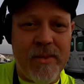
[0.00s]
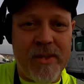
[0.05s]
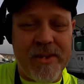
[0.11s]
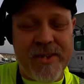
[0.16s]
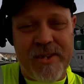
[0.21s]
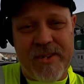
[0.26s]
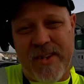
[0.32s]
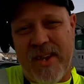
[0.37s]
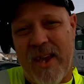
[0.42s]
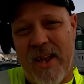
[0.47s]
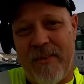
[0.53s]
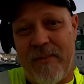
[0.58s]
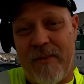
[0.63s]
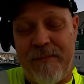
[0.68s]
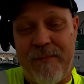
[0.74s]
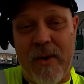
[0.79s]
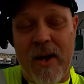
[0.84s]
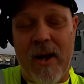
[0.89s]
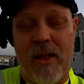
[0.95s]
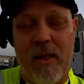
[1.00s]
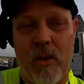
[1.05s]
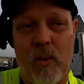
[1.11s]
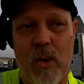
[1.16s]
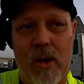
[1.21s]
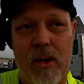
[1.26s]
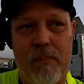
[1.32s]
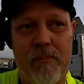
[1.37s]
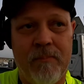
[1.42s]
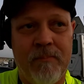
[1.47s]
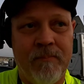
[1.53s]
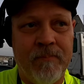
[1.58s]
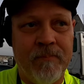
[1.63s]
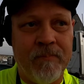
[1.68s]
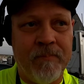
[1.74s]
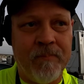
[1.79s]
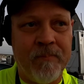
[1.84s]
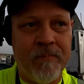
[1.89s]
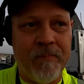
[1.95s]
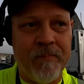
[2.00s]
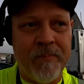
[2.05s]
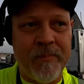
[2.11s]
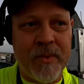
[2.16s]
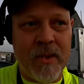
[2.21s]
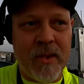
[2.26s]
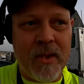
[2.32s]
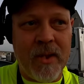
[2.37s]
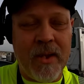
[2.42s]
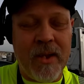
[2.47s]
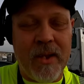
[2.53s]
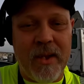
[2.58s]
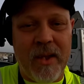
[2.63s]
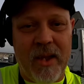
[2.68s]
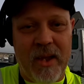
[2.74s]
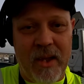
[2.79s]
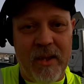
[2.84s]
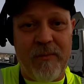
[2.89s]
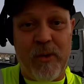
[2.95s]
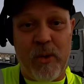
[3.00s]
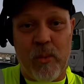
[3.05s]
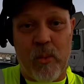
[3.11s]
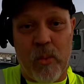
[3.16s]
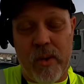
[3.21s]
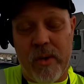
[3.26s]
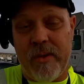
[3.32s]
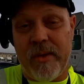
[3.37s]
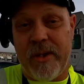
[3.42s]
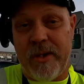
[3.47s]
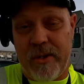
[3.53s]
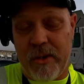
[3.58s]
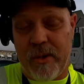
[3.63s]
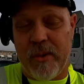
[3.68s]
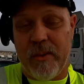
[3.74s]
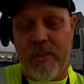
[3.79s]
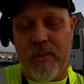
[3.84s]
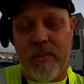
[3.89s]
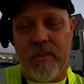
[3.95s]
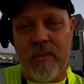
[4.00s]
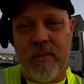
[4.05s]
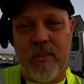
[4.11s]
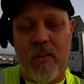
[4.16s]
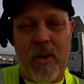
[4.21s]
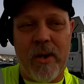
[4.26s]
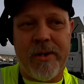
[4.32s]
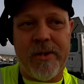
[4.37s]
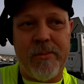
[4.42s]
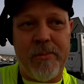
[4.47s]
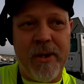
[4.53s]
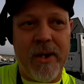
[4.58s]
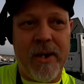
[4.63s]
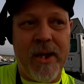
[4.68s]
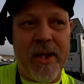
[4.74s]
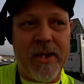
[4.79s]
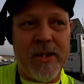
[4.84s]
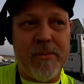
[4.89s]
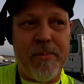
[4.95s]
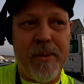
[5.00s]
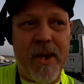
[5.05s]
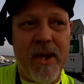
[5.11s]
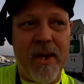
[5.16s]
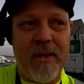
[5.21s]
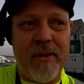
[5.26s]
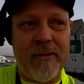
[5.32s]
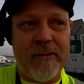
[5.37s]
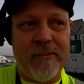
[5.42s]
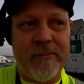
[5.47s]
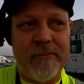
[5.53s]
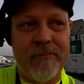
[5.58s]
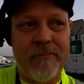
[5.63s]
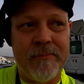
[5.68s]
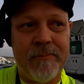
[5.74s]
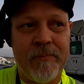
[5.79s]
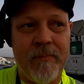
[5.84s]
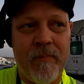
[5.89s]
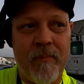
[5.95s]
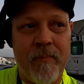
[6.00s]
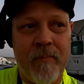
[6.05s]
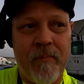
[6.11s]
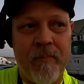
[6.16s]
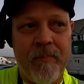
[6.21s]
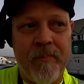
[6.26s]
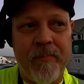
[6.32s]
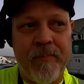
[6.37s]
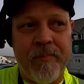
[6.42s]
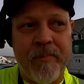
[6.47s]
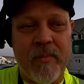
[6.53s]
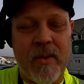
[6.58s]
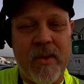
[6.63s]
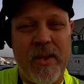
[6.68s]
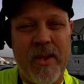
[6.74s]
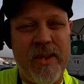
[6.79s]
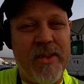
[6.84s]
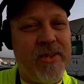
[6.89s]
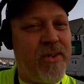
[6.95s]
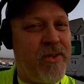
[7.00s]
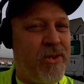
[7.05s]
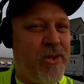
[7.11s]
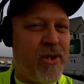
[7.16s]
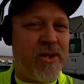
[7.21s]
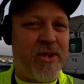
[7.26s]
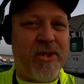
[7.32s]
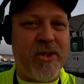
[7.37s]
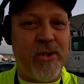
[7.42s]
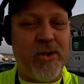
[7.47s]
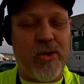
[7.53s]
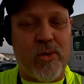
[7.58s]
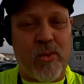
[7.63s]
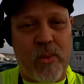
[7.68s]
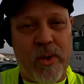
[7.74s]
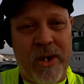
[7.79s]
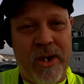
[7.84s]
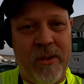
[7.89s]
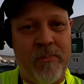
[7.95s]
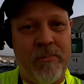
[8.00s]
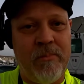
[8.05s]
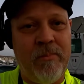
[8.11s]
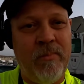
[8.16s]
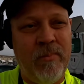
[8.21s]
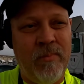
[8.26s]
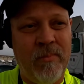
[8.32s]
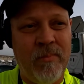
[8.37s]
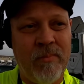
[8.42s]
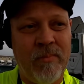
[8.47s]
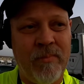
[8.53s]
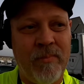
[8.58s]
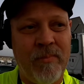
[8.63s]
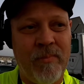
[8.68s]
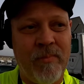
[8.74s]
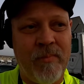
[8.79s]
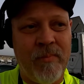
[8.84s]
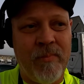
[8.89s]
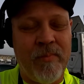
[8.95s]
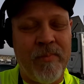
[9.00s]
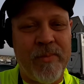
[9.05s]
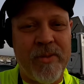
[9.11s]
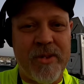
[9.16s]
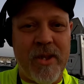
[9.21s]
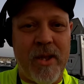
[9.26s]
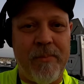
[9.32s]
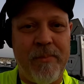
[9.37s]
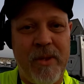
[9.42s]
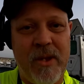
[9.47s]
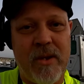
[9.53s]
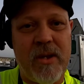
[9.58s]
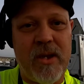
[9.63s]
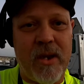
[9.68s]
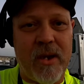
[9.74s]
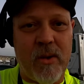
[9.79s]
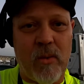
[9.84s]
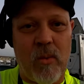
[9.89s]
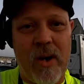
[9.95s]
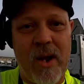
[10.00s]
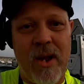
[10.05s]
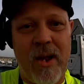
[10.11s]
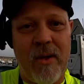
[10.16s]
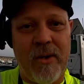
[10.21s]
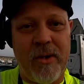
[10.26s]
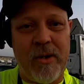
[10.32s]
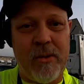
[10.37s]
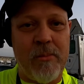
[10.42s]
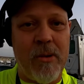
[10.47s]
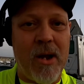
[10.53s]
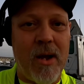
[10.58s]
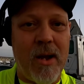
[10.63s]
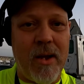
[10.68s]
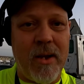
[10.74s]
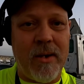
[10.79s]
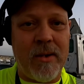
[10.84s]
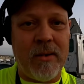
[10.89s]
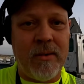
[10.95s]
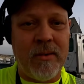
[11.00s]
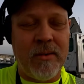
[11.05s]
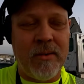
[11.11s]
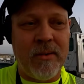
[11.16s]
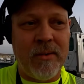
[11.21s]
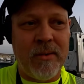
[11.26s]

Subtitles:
This is kind of a follow-up. If you really do want to be an expat, is it just a dream? Something you kick around in your mind?